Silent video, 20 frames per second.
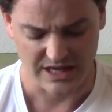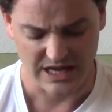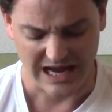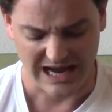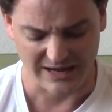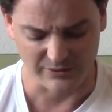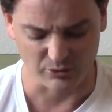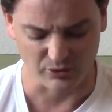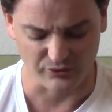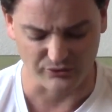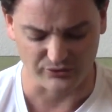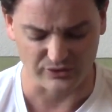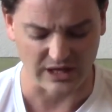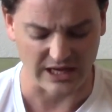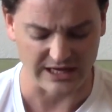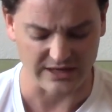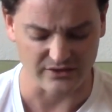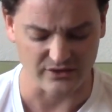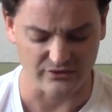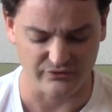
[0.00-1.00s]
I will
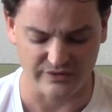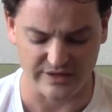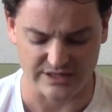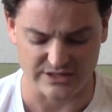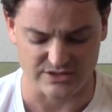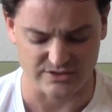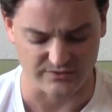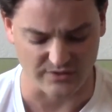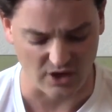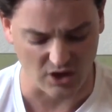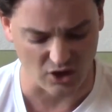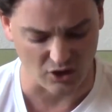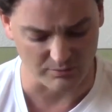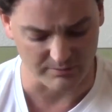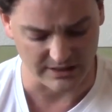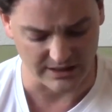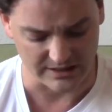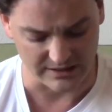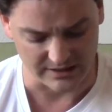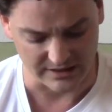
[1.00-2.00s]
fly in the face of all
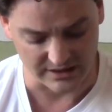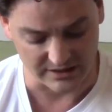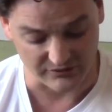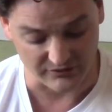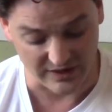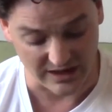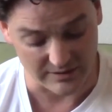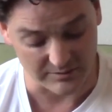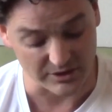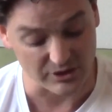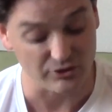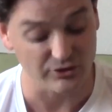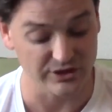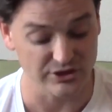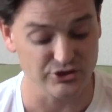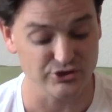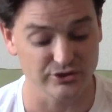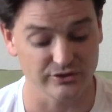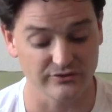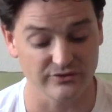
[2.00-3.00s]
men, and if I am a
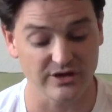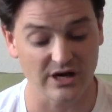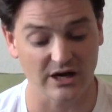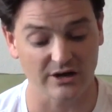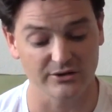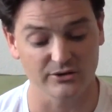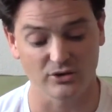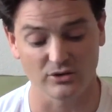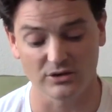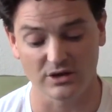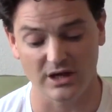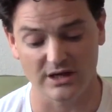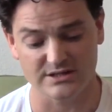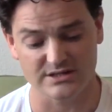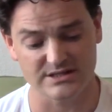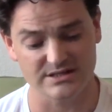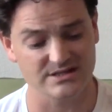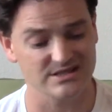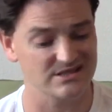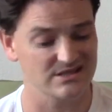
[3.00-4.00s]
creature of carnal
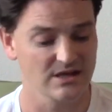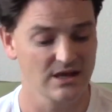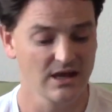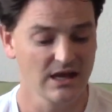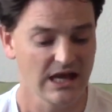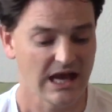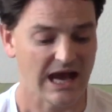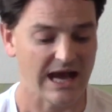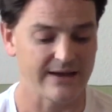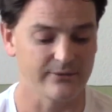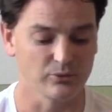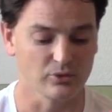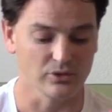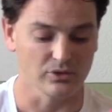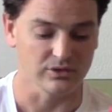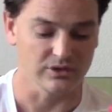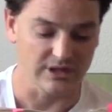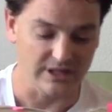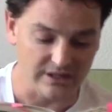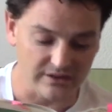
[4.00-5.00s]
lusts, I will
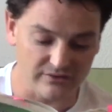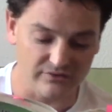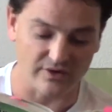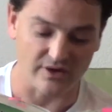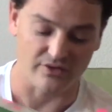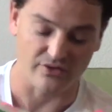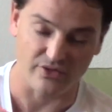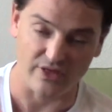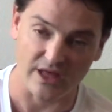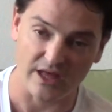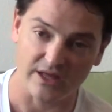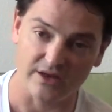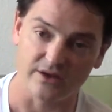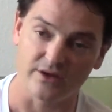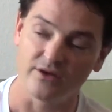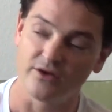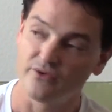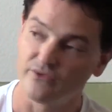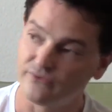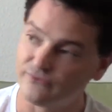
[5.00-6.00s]
live
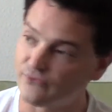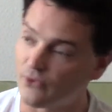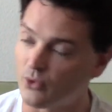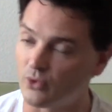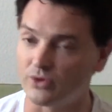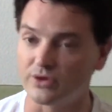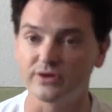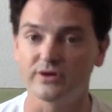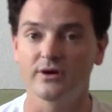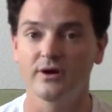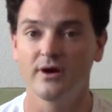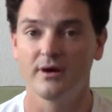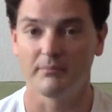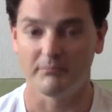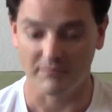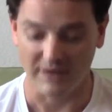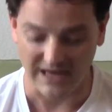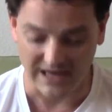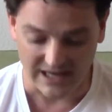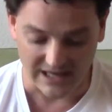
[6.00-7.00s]
then for
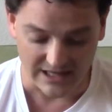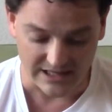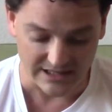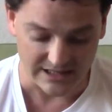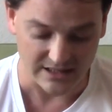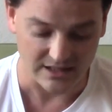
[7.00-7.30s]
my